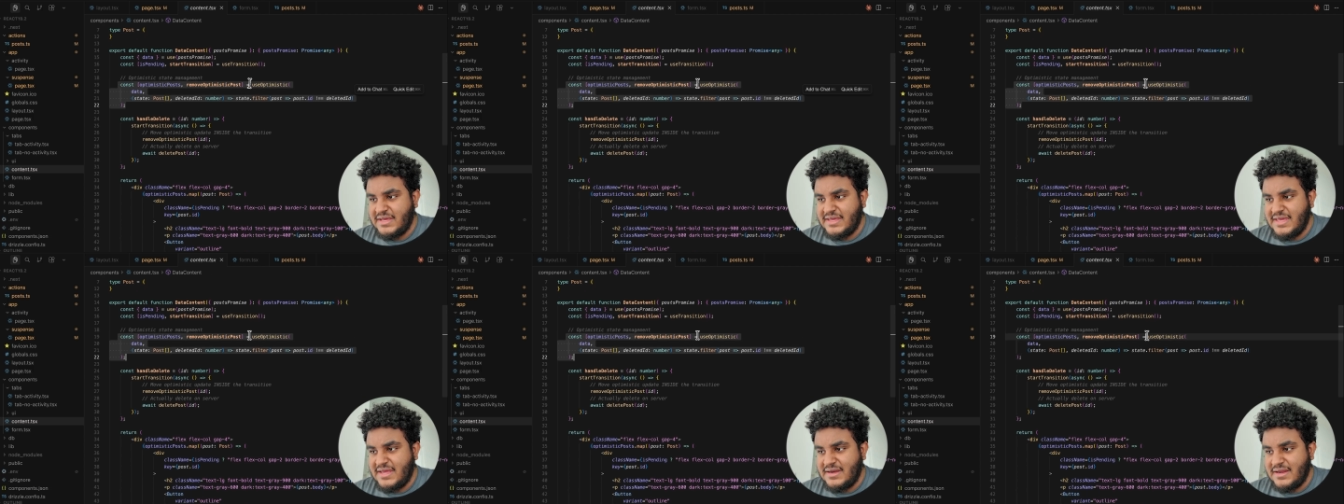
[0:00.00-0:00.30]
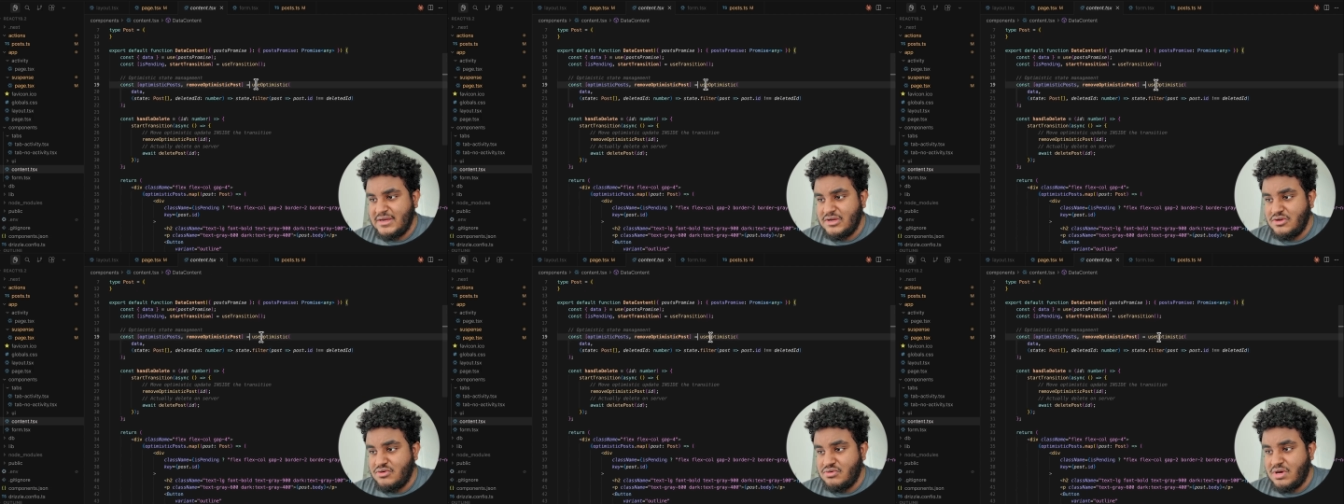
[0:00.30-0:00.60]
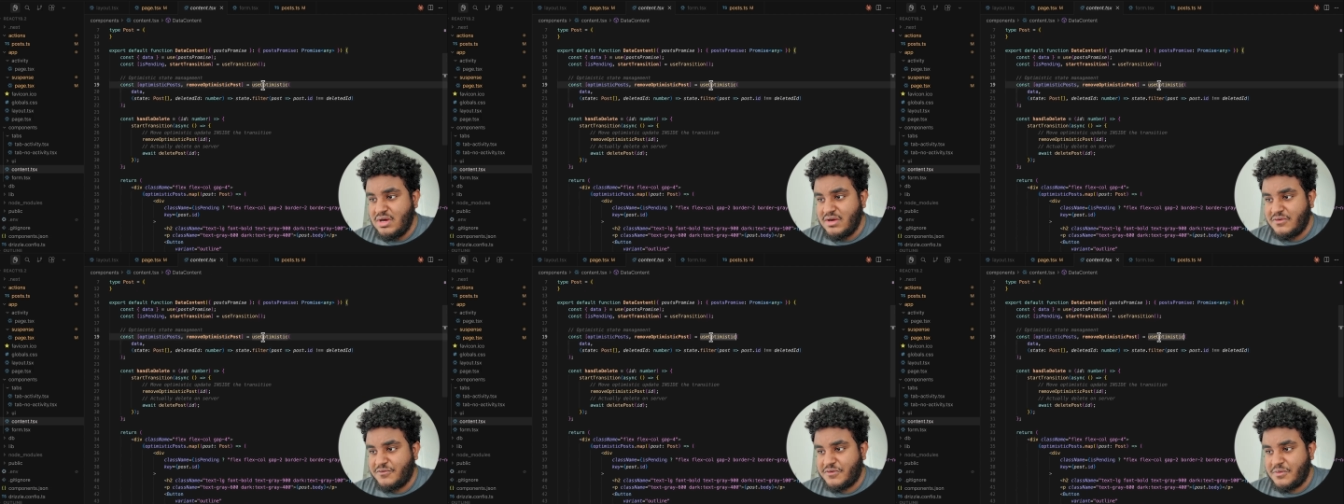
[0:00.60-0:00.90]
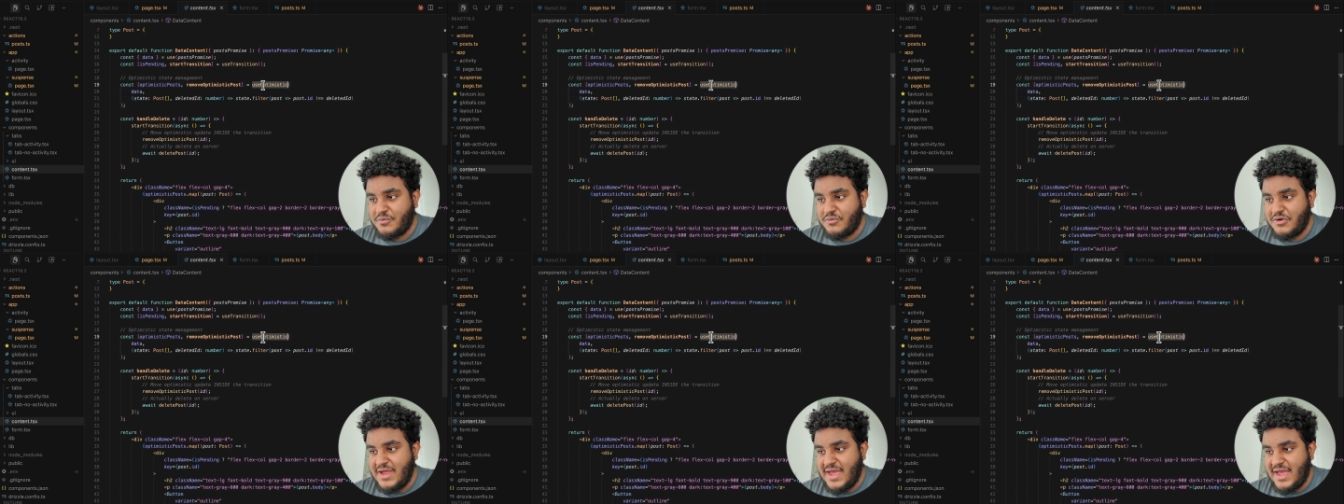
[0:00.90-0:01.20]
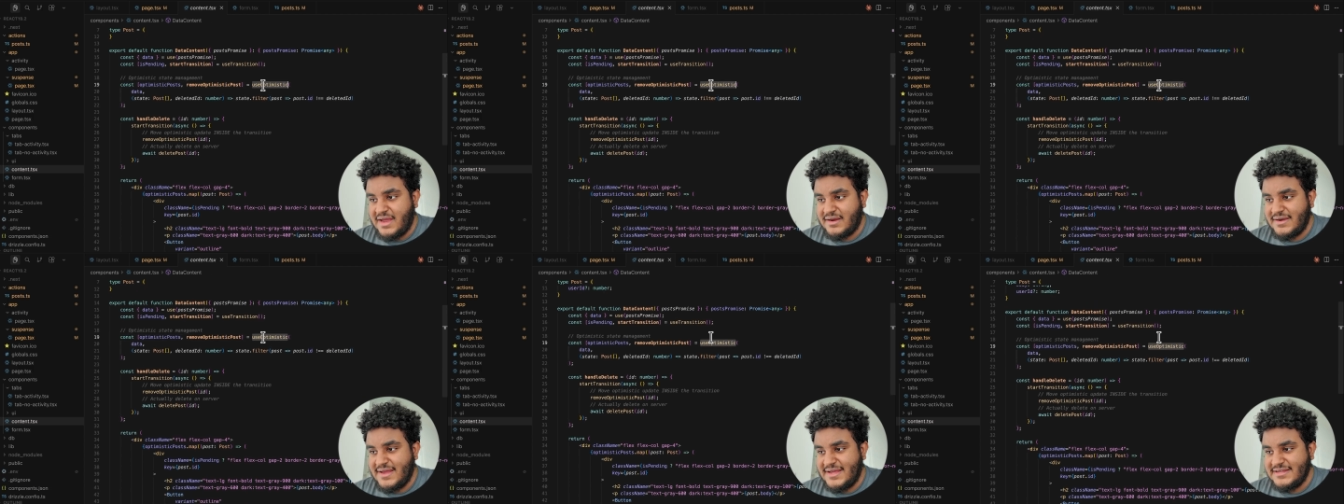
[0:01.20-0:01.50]
again, a new hook from
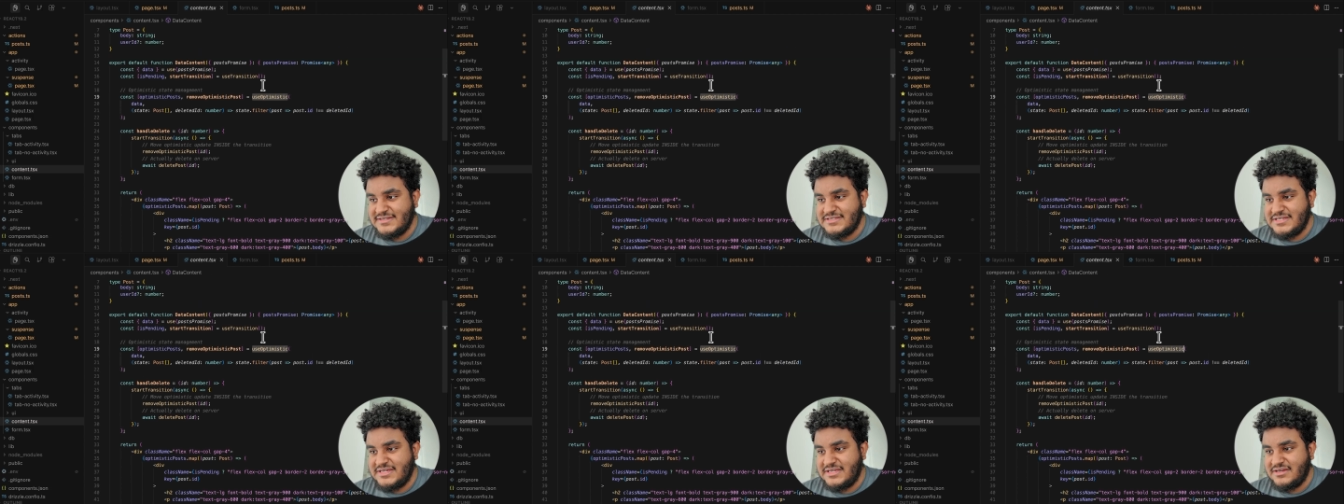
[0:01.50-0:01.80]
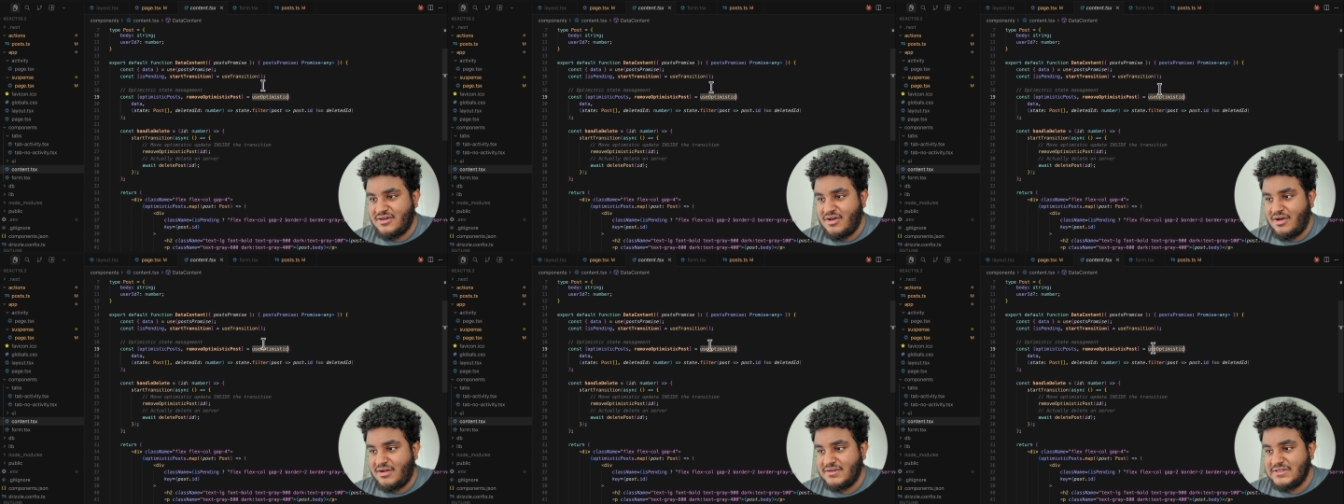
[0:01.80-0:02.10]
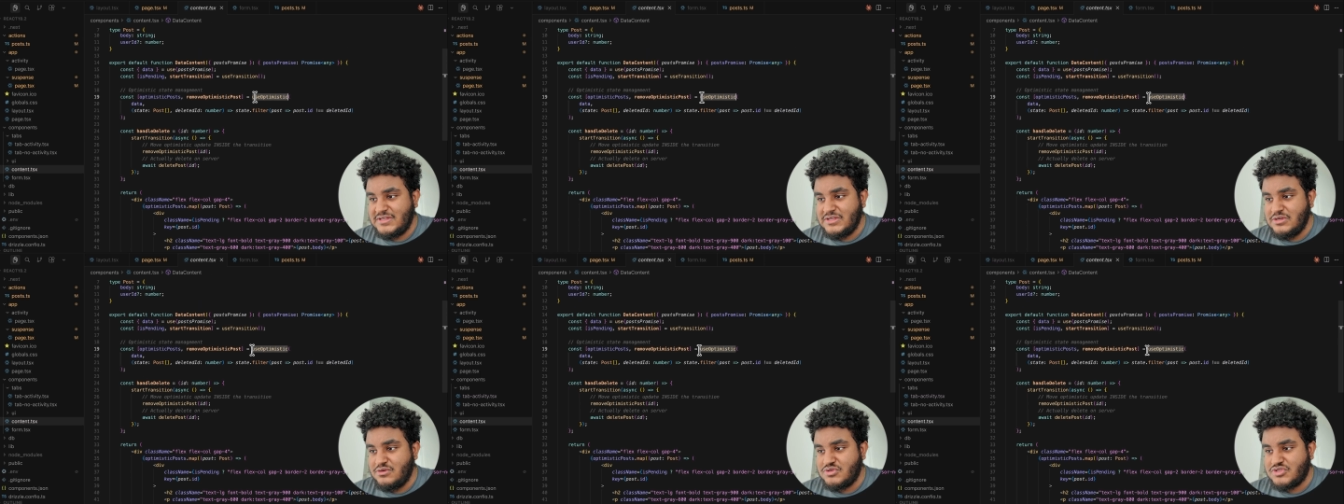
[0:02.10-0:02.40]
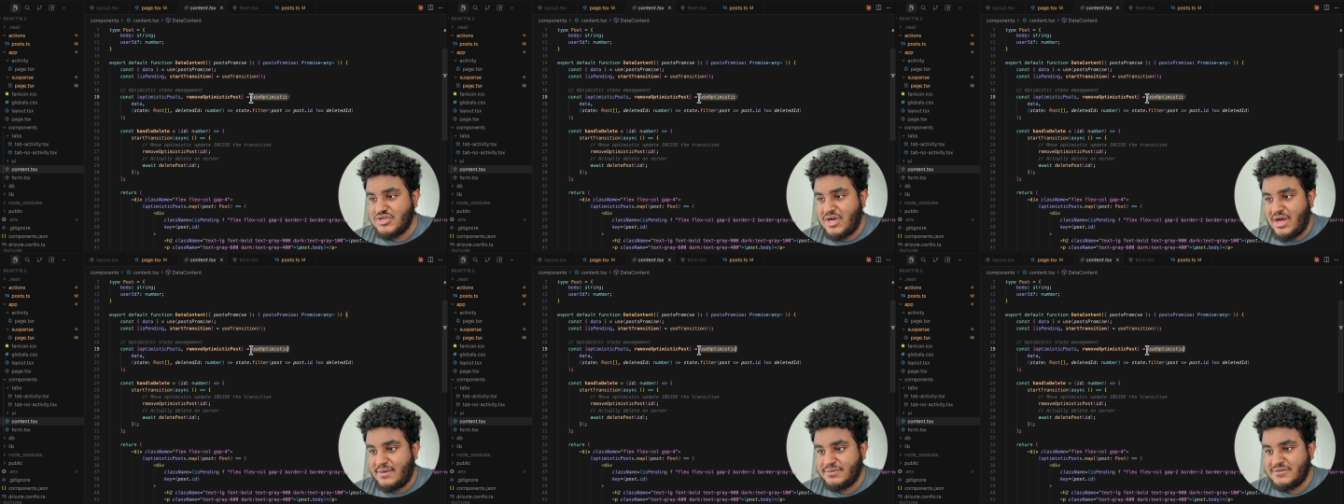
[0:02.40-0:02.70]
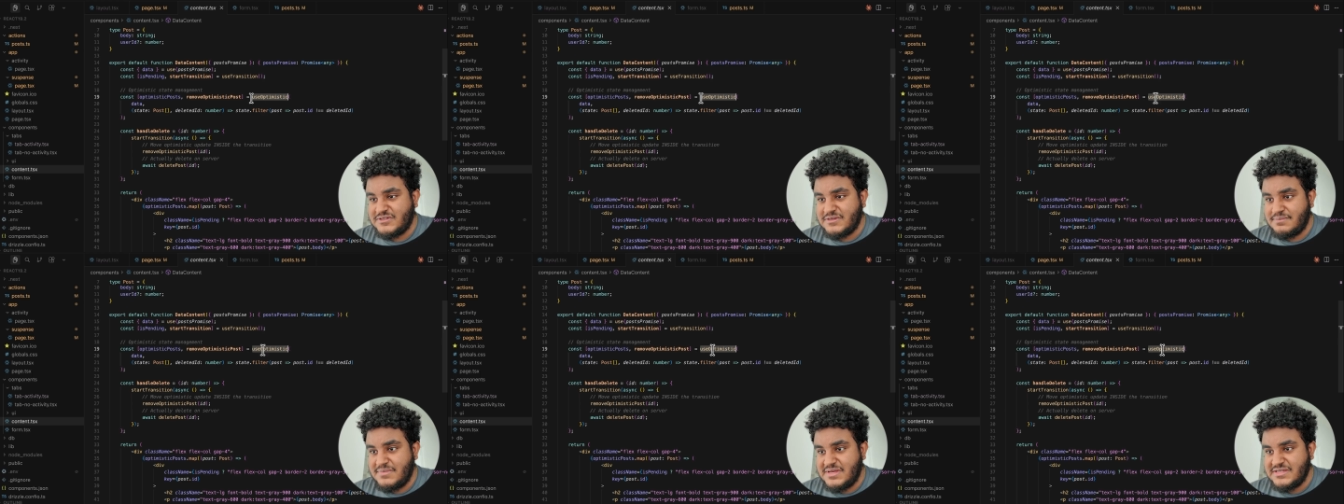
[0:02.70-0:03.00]
React 19 called
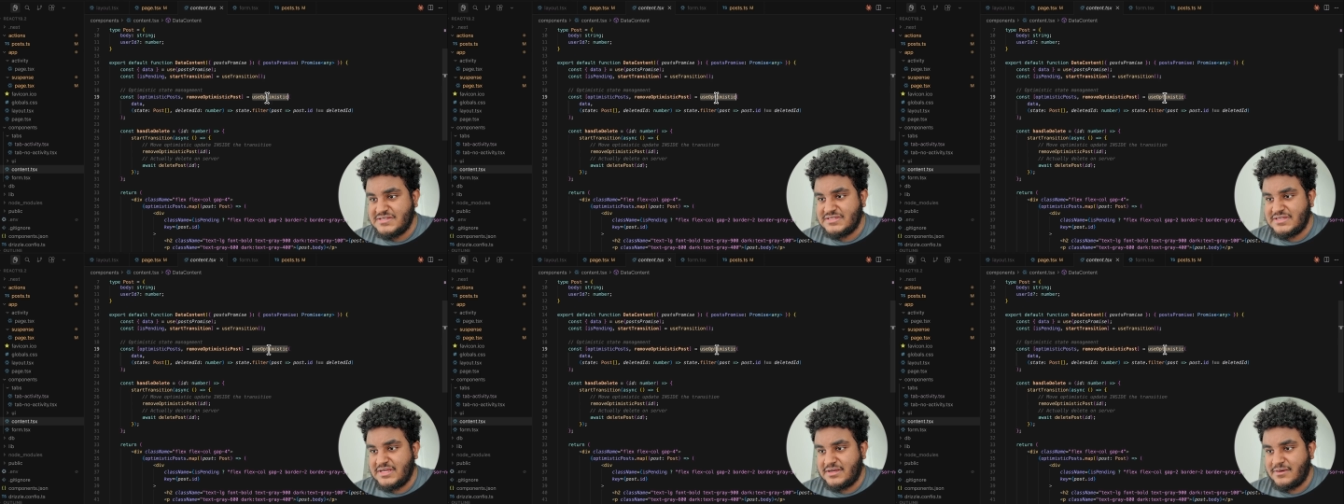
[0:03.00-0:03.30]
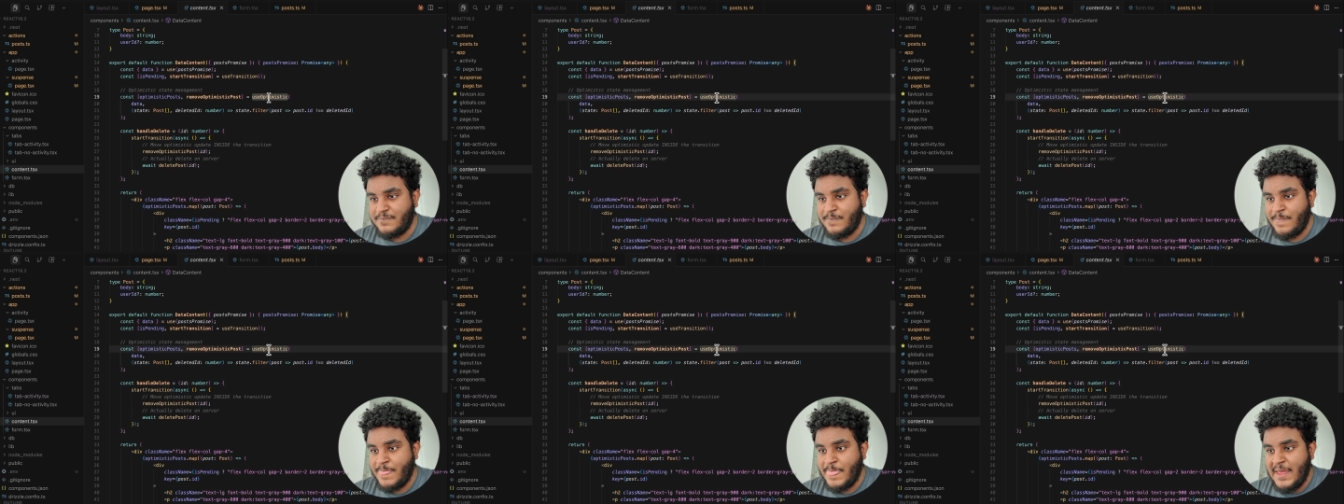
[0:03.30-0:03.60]
useOptimistic.